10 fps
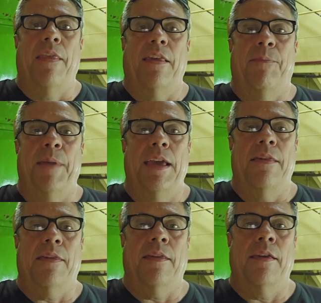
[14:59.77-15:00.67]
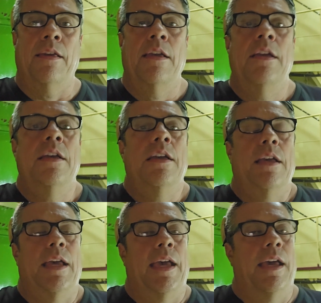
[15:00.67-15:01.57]
of this space.
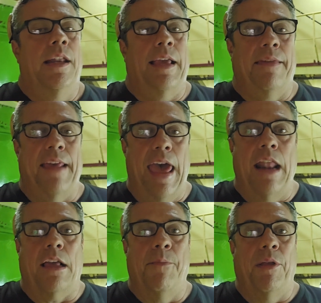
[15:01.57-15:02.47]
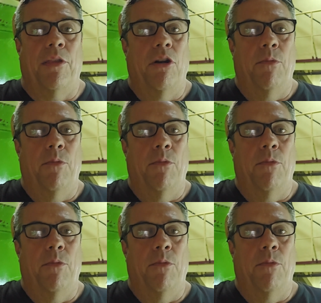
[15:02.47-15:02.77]
And like I said, I had a couple little